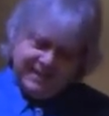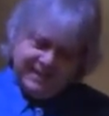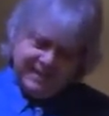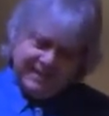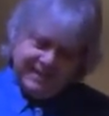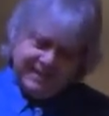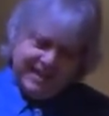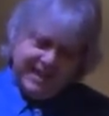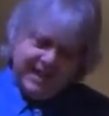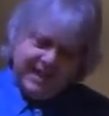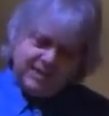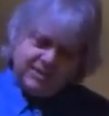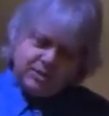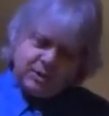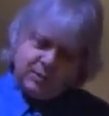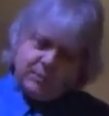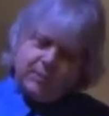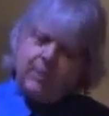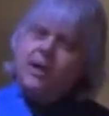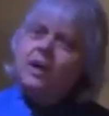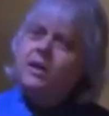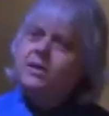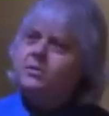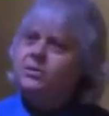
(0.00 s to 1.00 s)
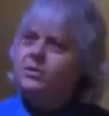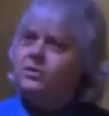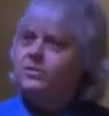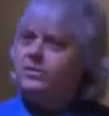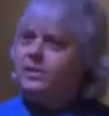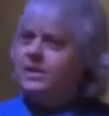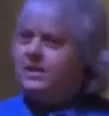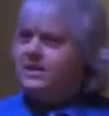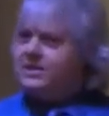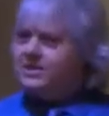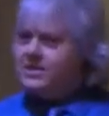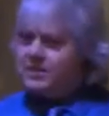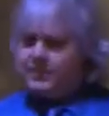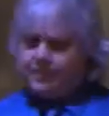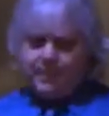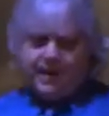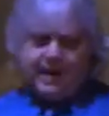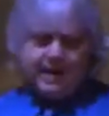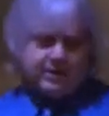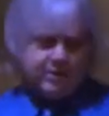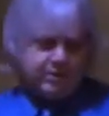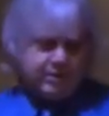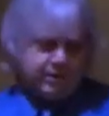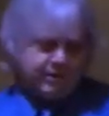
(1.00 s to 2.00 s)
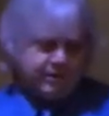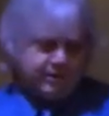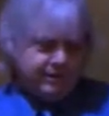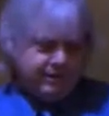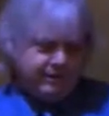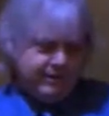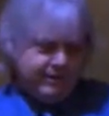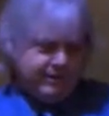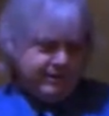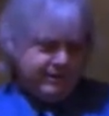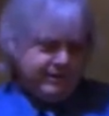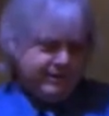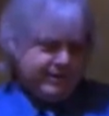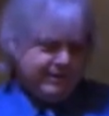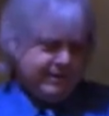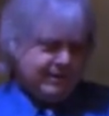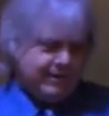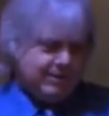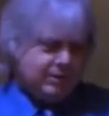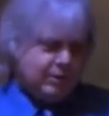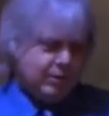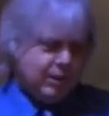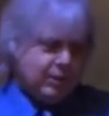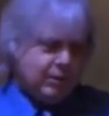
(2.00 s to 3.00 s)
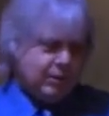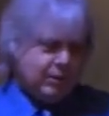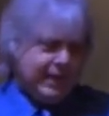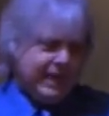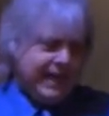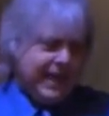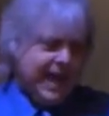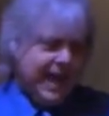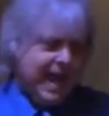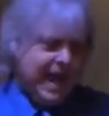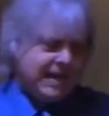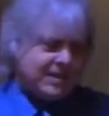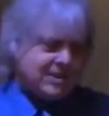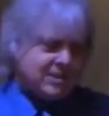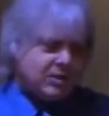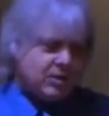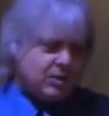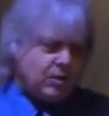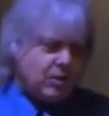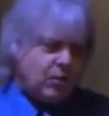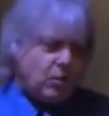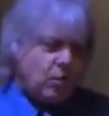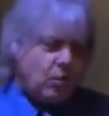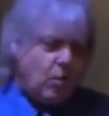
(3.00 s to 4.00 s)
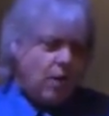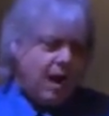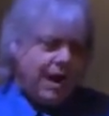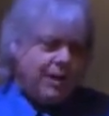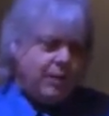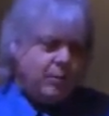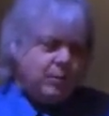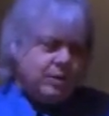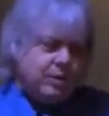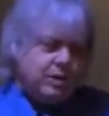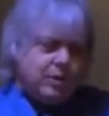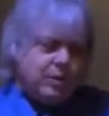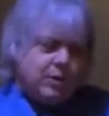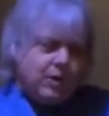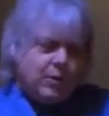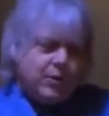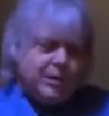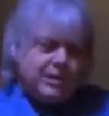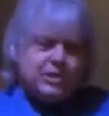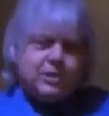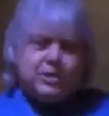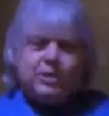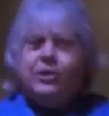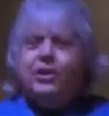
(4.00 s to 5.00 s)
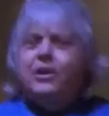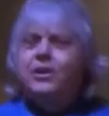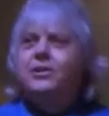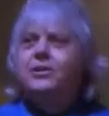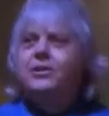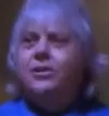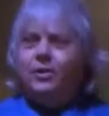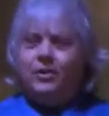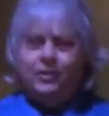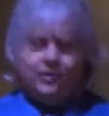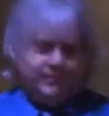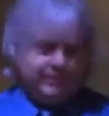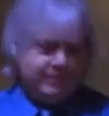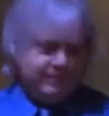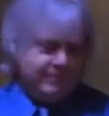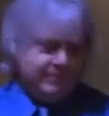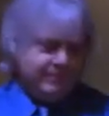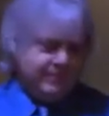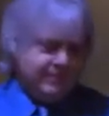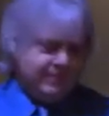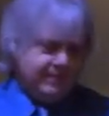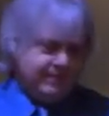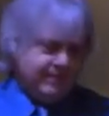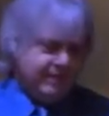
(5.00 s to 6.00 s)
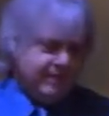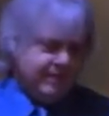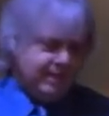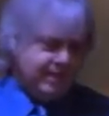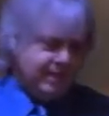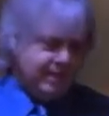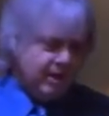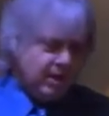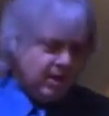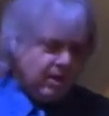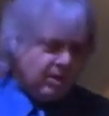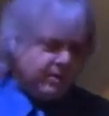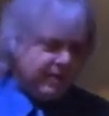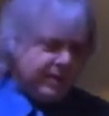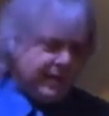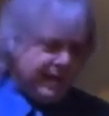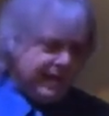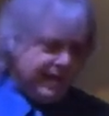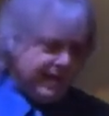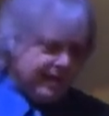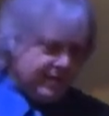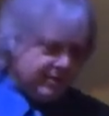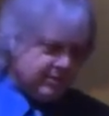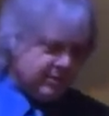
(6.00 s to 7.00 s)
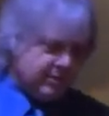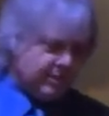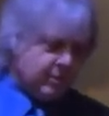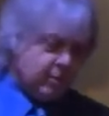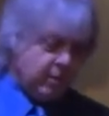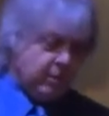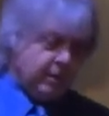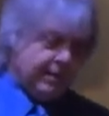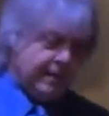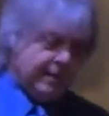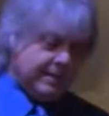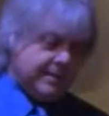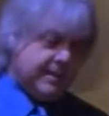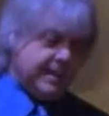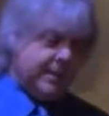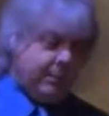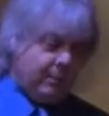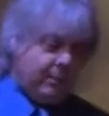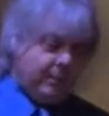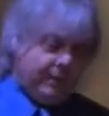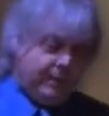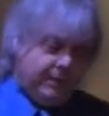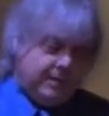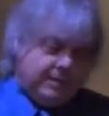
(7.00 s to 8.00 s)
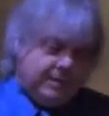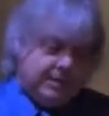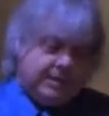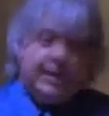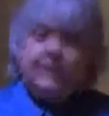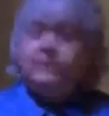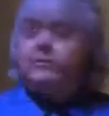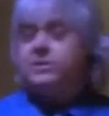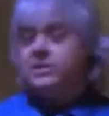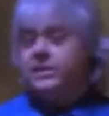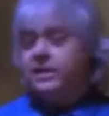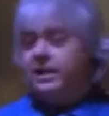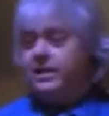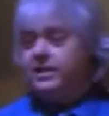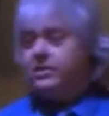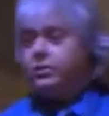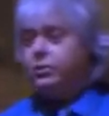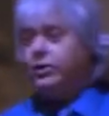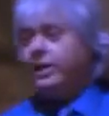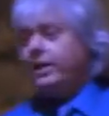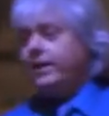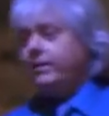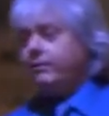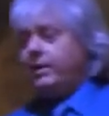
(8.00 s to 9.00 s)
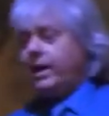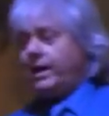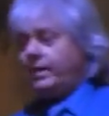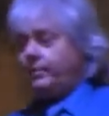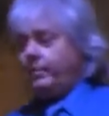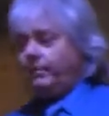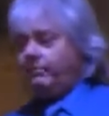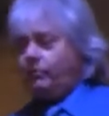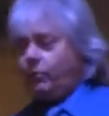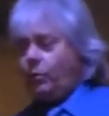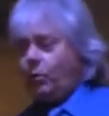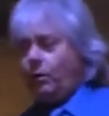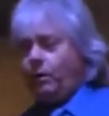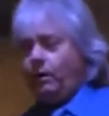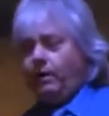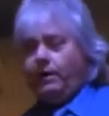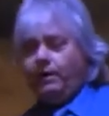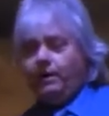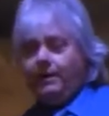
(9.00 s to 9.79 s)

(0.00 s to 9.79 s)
The answer puzzled the inspector. So he asked, why would you go get your uncle? And the young man answered, well, that's simple, because he's never seen a train wreck before.